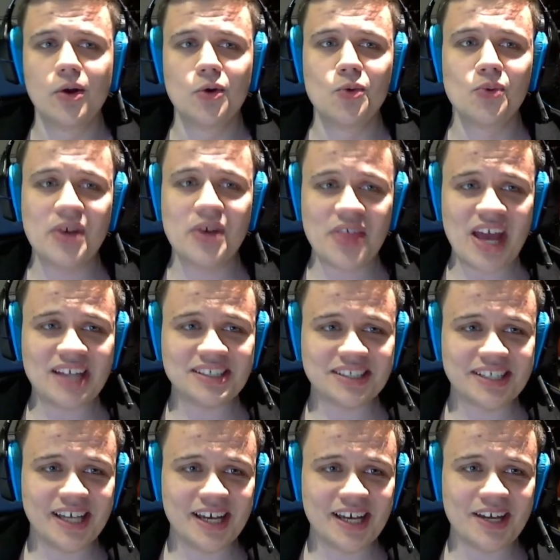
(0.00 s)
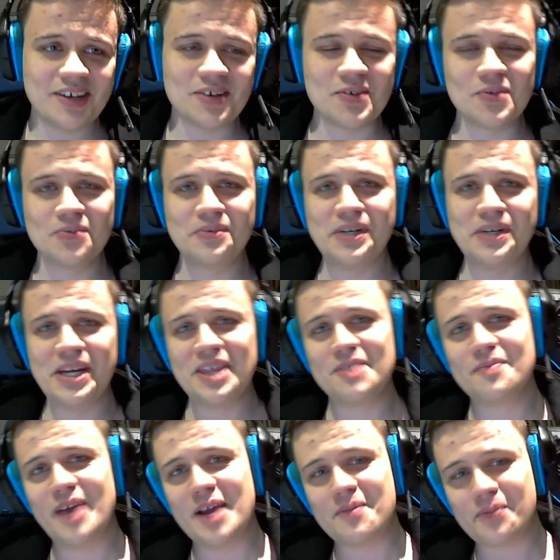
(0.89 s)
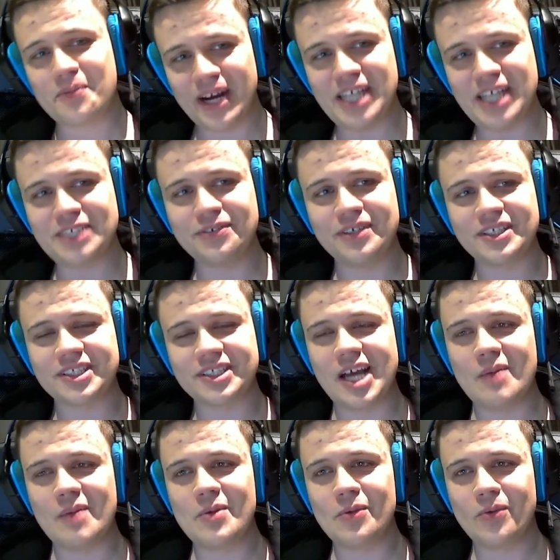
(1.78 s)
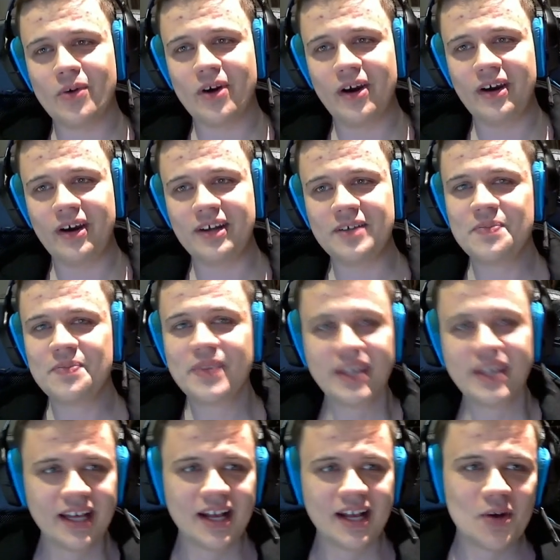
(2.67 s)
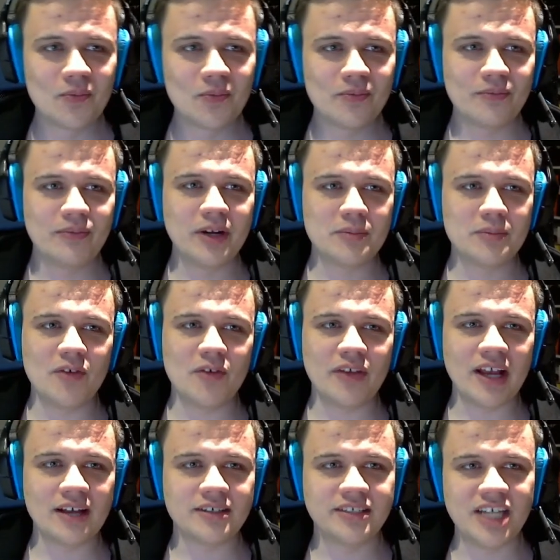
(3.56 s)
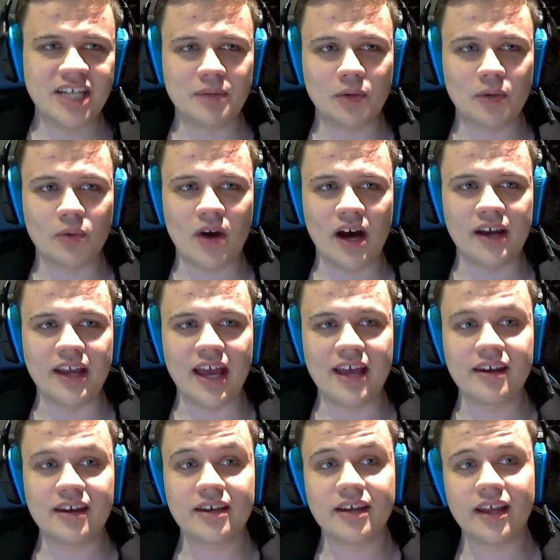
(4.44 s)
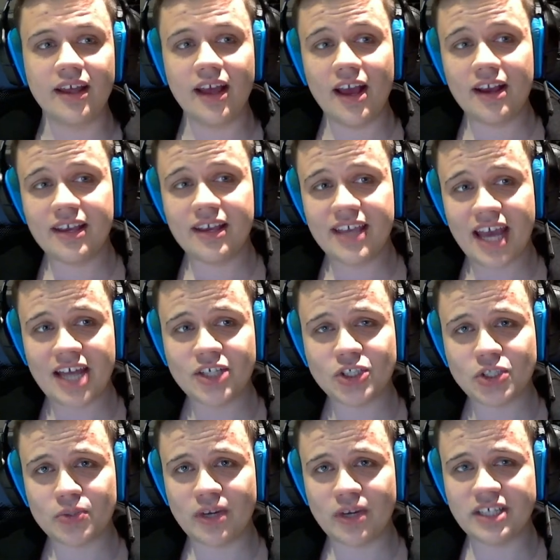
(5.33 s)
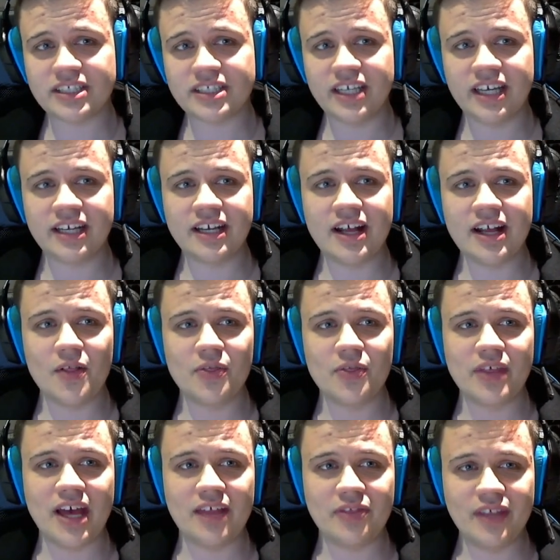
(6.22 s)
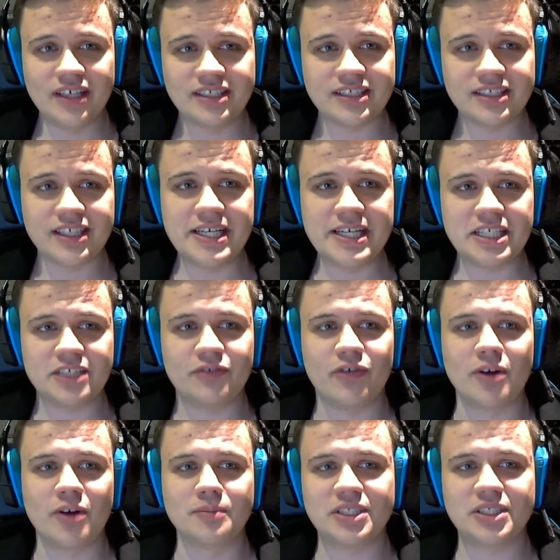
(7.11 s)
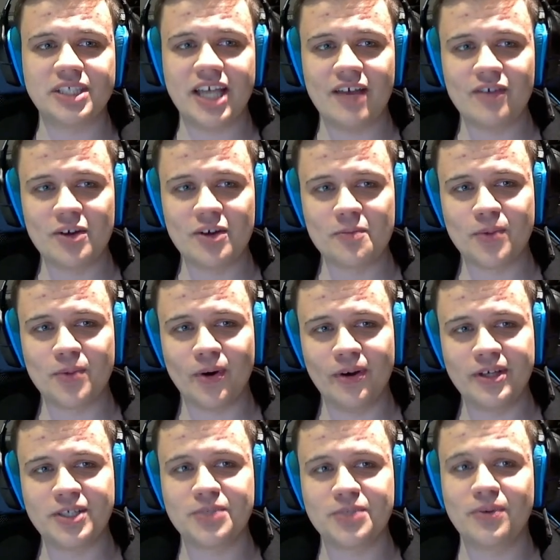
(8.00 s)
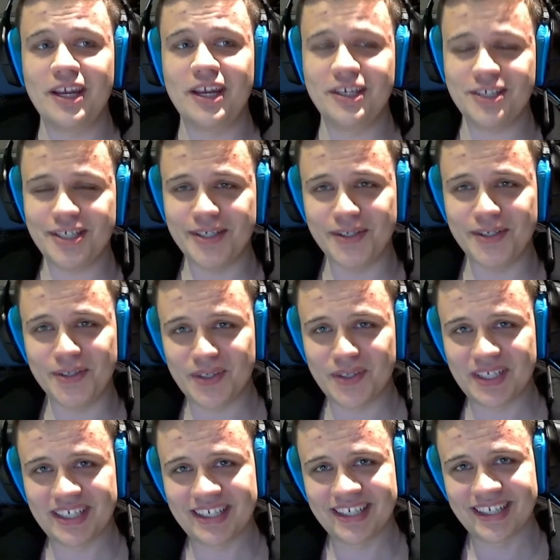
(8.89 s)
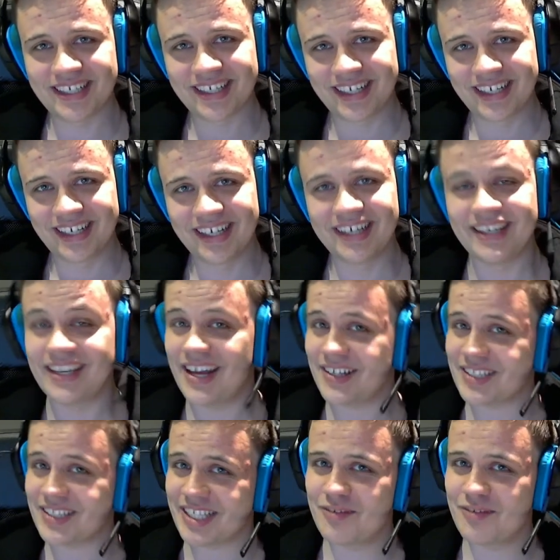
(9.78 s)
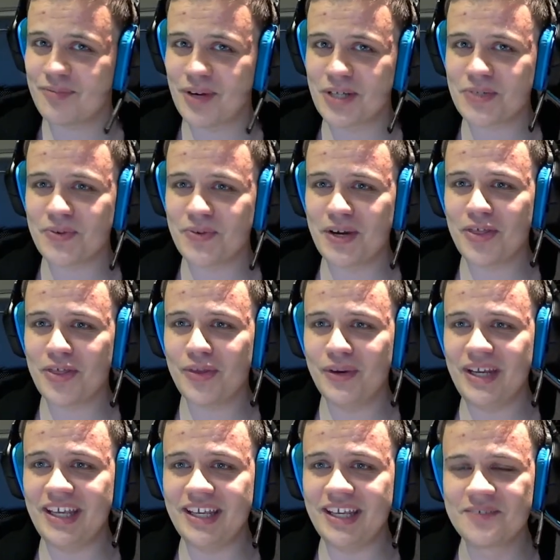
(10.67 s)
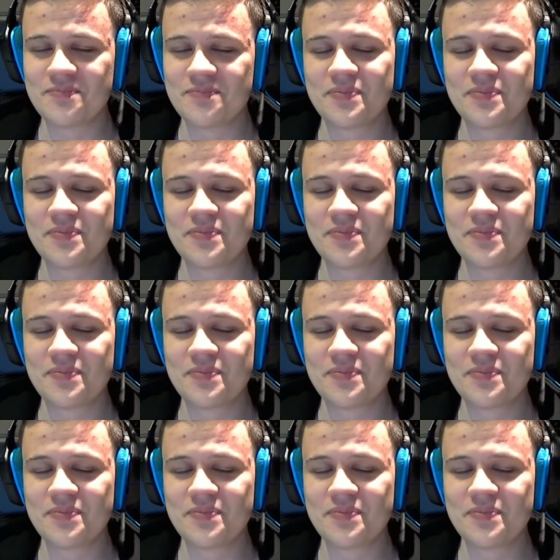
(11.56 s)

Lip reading: With that said, with my praise for the zombie ward, we're moving on to number 1. And again, stressing that this is from 7.22, not 7.23.